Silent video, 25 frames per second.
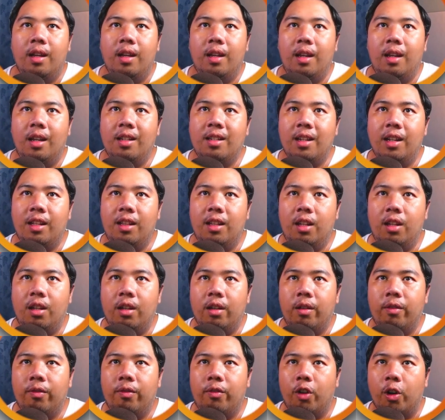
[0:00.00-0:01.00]
it's
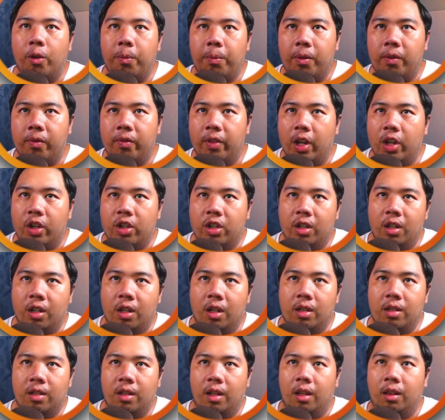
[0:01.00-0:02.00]
ideal for
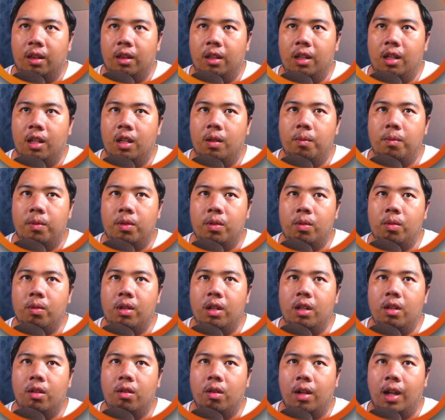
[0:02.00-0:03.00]
professionals and teams who
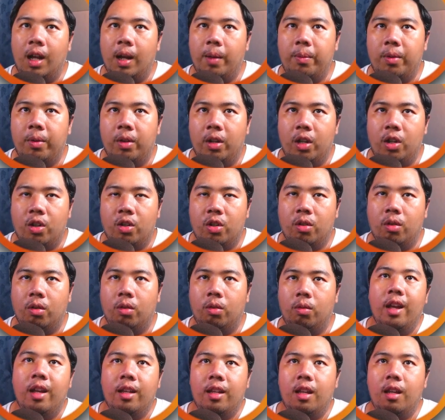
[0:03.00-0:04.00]
need collaboration
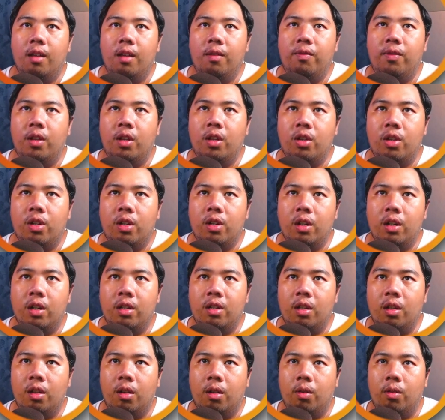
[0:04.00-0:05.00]
tools. Key
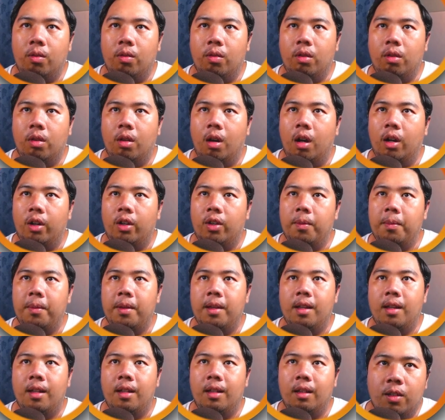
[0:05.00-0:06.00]
features include
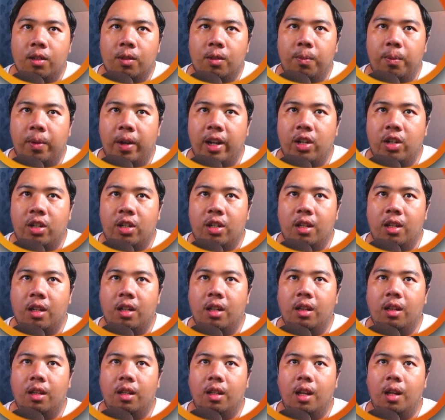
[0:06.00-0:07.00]
document,
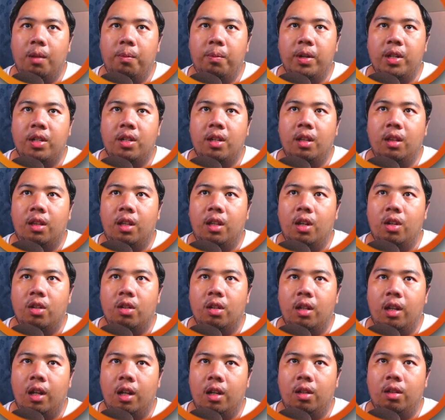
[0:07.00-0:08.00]
spreadsheet, and
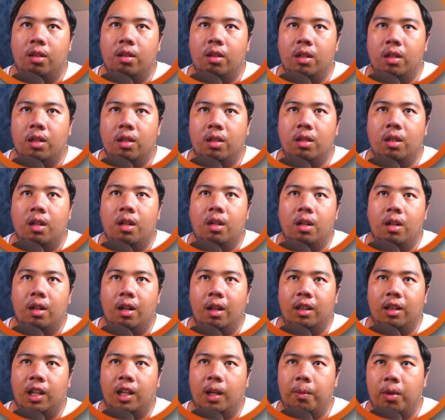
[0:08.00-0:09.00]
presentation editors
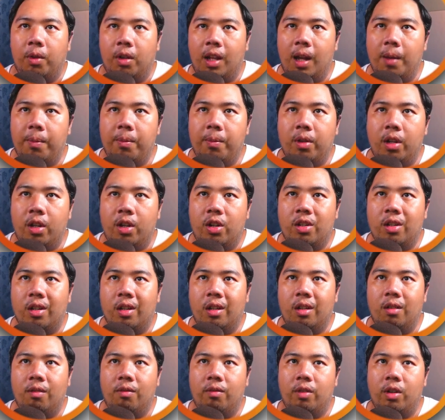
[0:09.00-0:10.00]
real-time
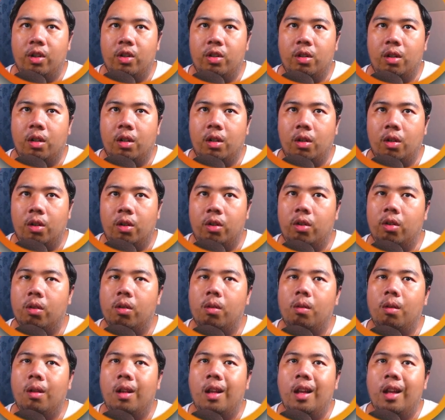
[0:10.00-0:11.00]
collaboration, version
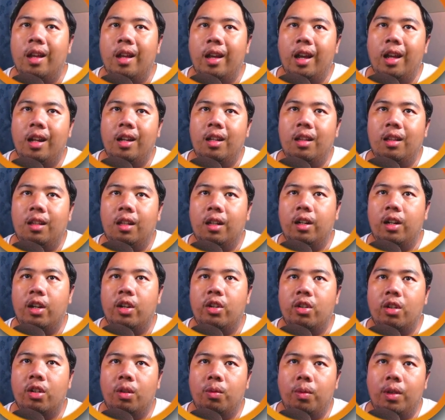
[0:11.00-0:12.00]
control, and
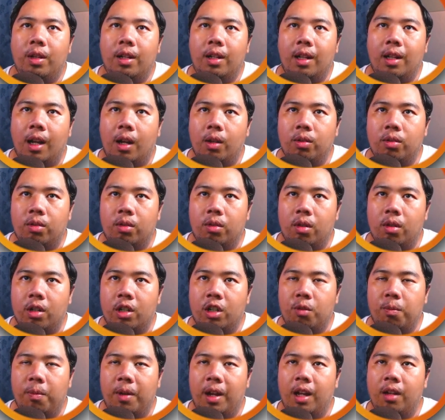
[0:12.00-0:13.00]
integration with cloud
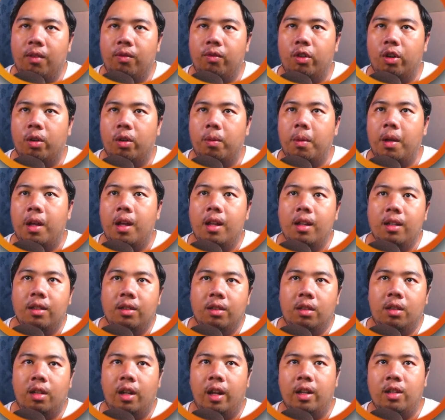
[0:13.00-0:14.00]
storage platform,
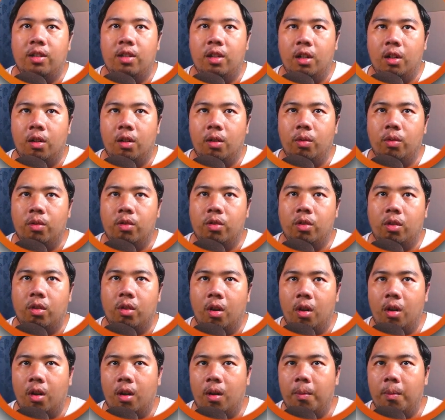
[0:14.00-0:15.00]
Strengths include
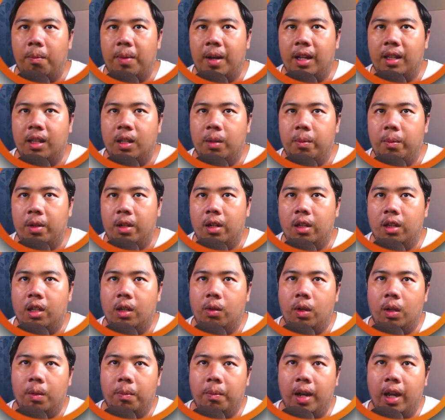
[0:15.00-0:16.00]
strong
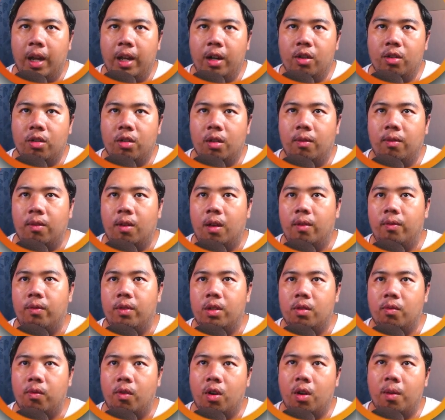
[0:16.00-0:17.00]
compatibility with Microsoft
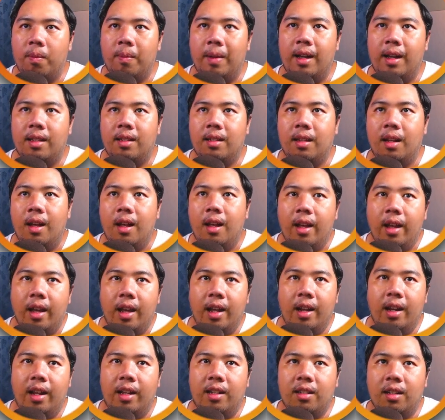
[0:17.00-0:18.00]
Office formats
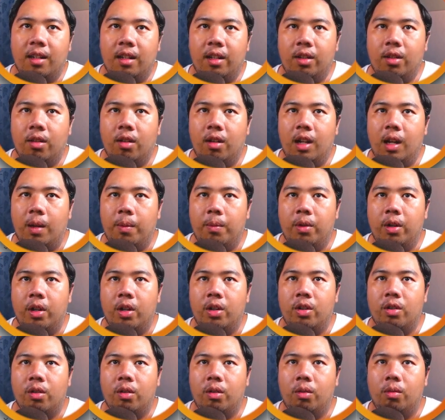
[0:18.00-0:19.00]
and excellent
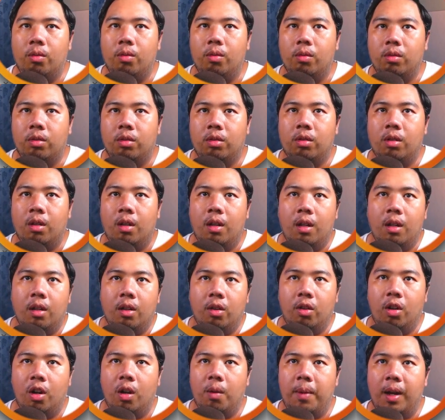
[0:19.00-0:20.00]
collaboration tools.
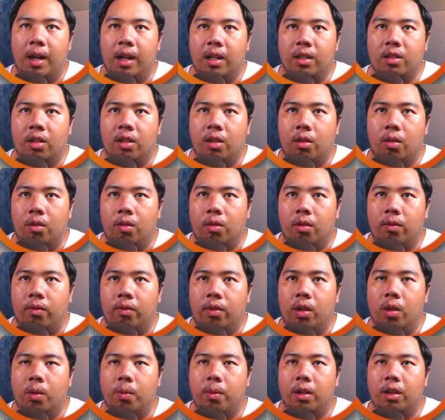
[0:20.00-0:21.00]
Drawbacks include
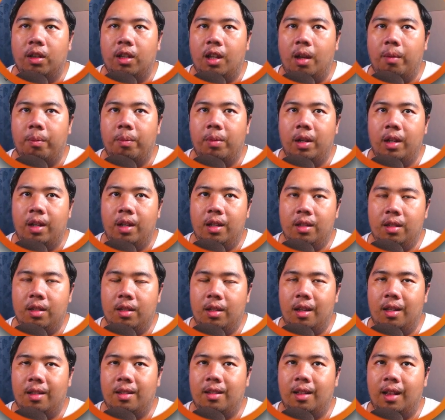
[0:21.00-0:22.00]
fewer templates
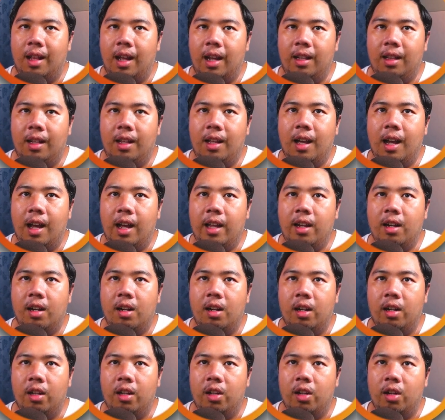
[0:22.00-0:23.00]
and slightly higher
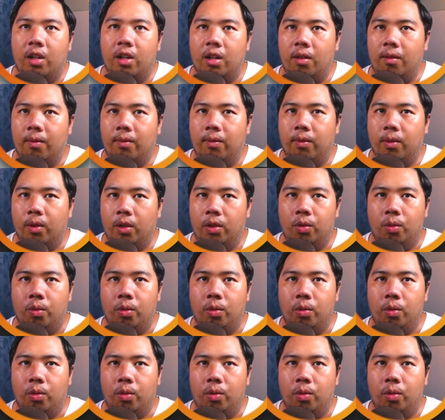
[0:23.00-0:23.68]
learning curve for new